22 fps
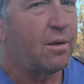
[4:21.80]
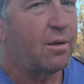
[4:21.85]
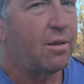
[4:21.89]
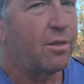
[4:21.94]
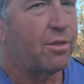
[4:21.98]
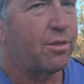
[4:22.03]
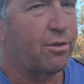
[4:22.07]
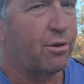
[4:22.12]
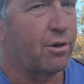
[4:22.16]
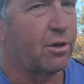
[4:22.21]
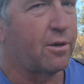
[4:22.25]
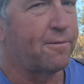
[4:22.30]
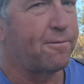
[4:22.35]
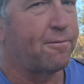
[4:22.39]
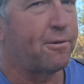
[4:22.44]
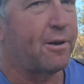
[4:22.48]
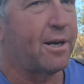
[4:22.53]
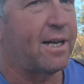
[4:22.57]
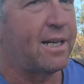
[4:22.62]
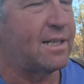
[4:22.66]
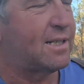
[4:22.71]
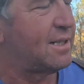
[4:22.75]
3rd
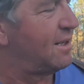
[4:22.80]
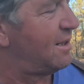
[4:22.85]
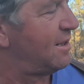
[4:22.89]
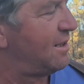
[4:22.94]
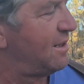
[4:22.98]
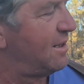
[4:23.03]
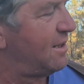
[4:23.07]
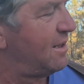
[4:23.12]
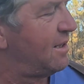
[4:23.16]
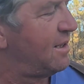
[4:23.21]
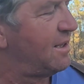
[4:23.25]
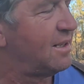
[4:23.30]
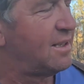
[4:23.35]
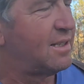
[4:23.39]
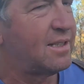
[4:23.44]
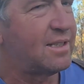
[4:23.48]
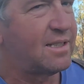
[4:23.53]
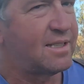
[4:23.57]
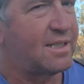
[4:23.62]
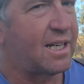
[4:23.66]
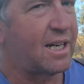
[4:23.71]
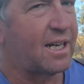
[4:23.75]
fret,
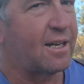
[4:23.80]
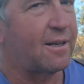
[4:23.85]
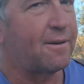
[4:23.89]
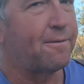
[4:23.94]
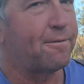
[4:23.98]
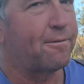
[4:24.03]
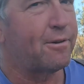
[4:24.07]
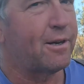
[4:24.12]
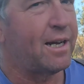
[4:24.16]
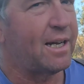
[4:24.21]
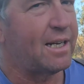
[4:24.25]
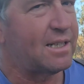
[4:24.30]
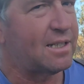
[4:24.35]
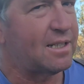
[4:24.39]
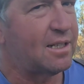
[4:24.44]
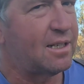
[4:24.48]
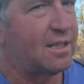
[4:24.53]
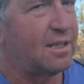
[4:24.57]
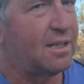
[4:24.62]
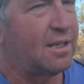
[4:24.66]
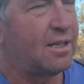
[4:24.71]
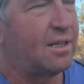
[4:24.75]
2nd fret,
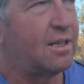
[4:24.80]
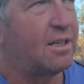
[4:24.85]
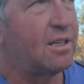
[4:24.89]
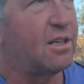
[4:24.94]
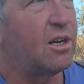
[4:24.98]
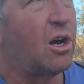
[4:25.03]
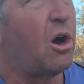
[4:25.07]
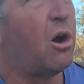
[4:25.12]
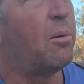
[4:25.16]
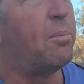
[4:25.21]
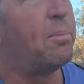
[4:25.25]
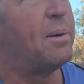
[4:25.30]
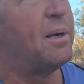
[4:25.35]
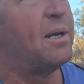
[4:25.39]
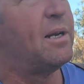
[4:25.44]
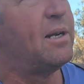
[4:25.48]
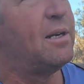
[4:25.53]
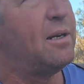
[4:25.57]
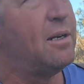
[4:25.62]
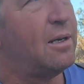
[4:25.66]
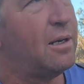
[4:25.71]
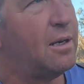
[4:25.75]

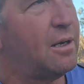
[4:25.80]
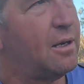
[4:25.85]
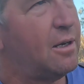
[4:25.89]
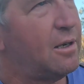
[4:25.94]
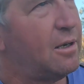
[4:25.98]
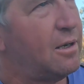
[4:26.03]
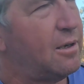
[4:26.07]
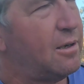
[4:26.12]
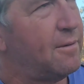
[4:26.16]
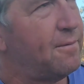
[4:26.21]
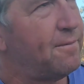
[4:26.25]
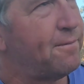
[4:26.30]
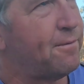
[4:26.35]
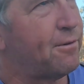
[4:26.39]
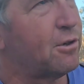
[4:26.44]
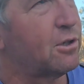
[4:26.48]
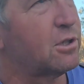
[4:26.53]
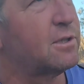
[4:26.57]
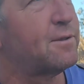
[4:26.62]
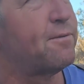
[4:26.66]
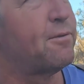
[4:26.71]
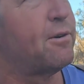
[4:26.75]
open,
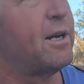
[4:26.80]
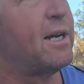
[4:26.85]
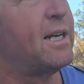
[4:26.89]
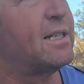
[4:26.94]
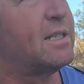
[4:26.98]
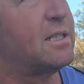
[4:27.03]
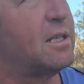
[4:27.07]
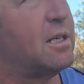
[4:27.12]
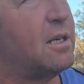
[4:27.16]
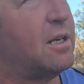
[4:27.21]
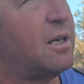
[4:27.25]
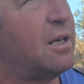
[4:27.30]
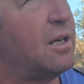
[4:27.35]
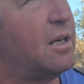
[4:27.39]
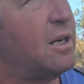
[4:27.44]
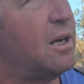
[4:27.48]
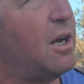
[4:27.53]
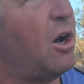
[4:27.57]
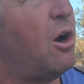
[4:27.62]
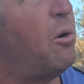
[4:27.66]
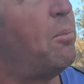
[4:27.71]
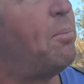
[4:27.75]
1st fret,
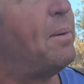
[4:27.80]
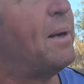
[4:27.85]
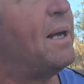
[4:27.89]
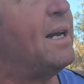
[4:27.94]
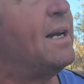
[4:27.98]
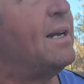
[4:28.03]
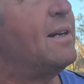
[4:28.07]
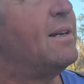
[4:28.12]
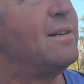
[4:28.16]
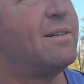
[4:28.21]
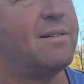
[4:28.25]
open.